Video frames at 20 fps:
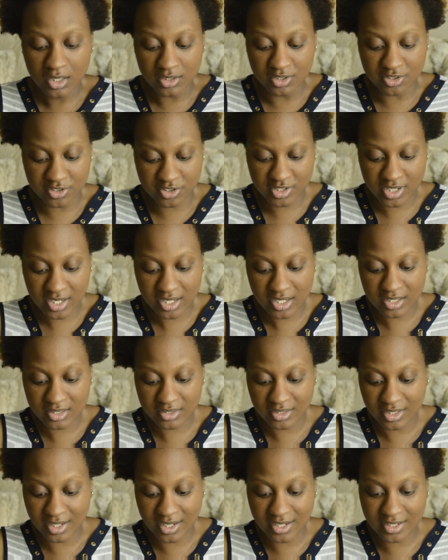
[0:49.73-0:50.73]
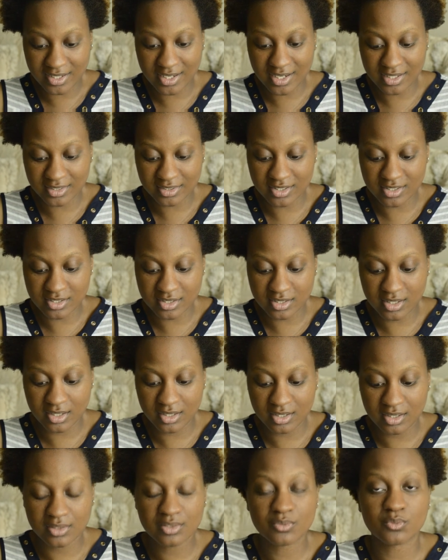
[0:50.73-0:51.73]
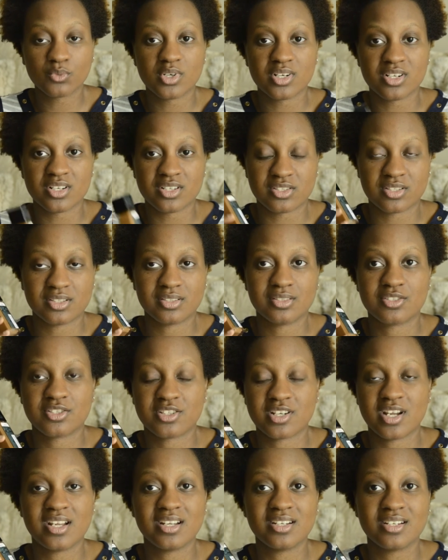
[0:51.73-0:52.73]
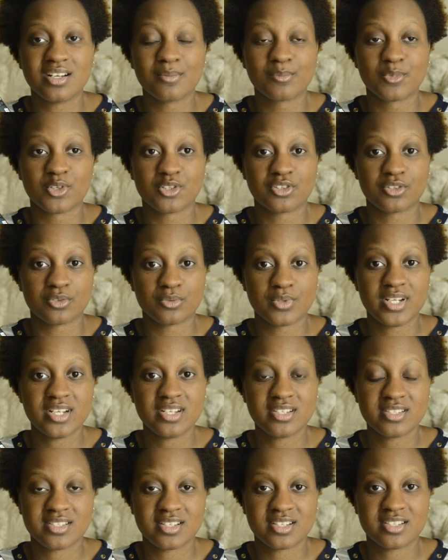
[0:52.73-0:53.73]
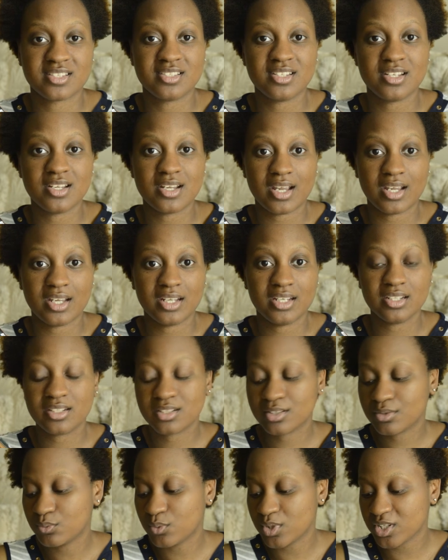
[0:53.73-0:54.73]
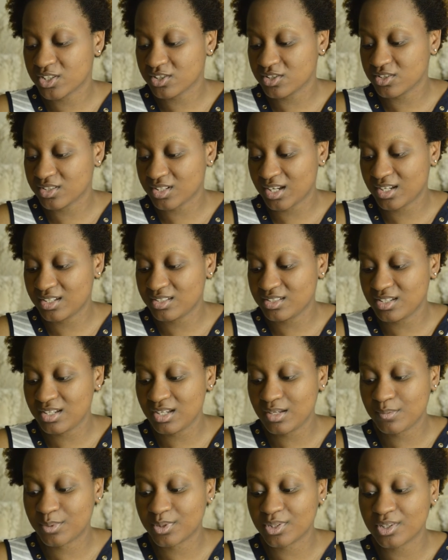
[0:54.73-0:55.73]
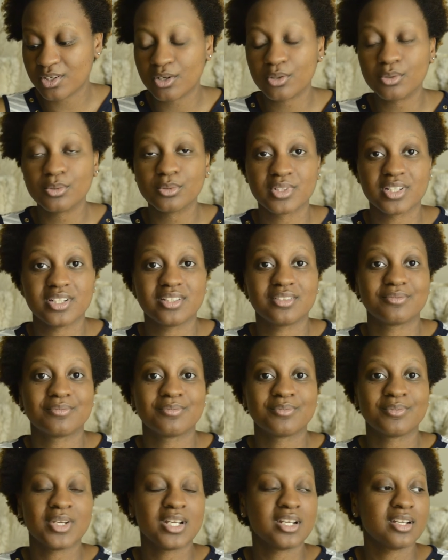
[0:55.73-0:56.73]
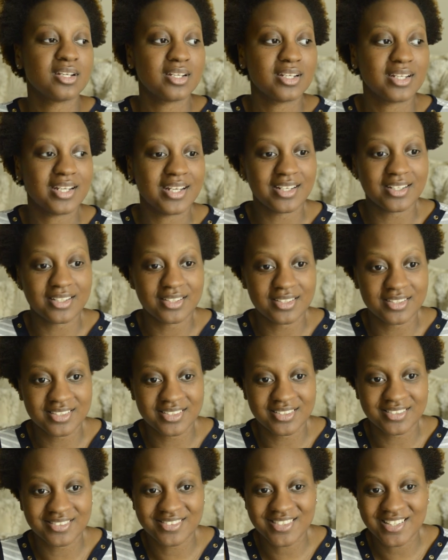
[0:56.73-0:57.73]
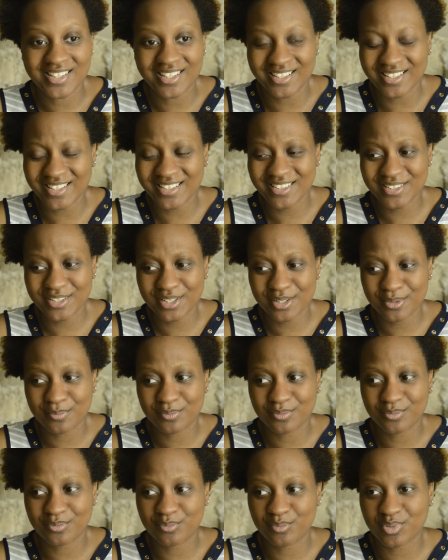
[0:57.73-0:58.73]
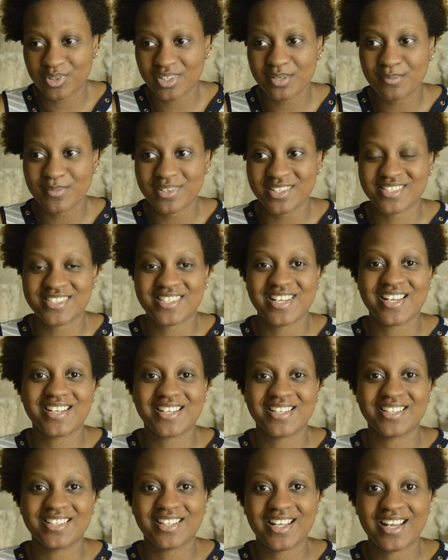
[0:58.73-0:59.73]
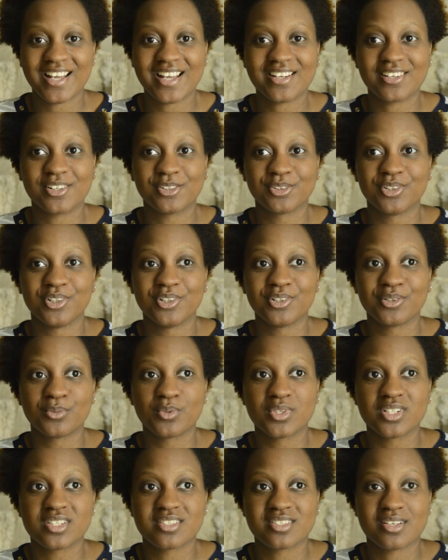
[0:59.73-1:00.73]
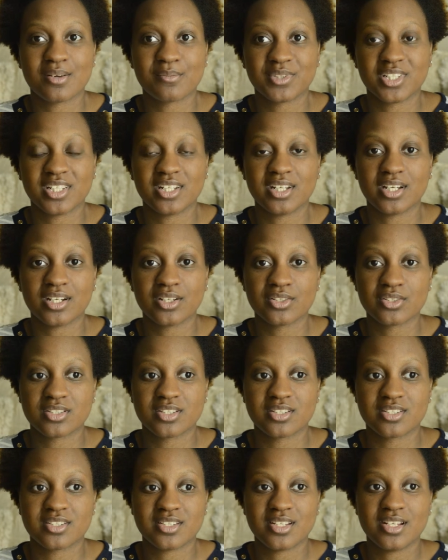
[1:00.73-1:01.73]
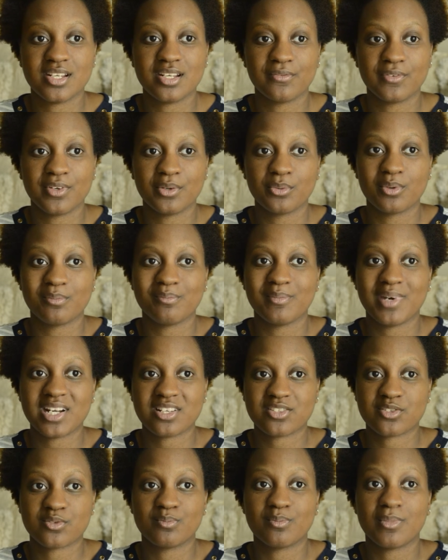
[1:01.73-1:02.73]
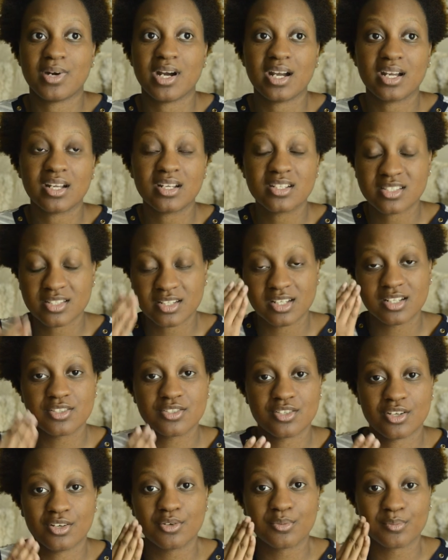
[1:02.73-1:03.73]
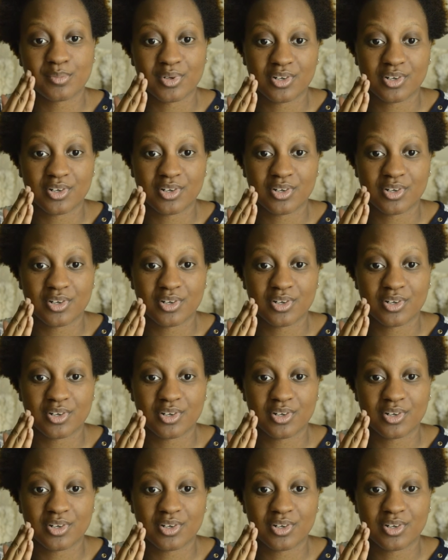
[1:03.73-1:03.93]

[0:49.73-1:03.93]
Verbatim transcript: The shade that I got this in was shade number 368, which is a deep golden, and I ended up pretty much taking that along with something else to see if it would match my skin tone